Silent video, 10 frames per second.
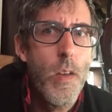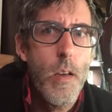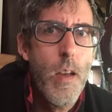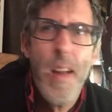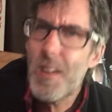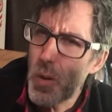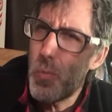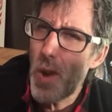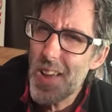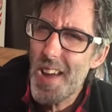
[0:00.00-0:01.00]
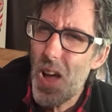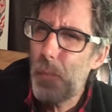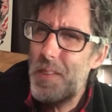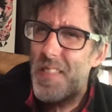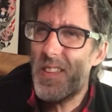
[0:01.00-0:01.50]
Edgar Wright
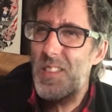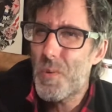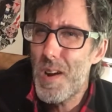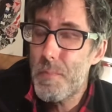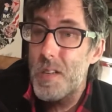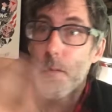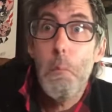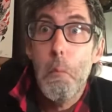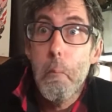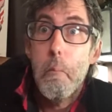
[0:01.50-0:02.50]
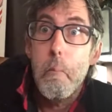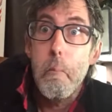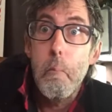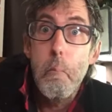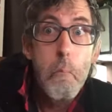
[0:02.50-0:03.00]
helped on the script?
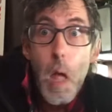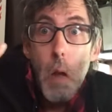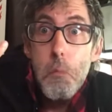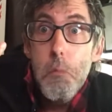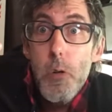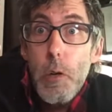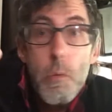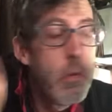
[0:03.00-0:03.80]
Yeah, who knew?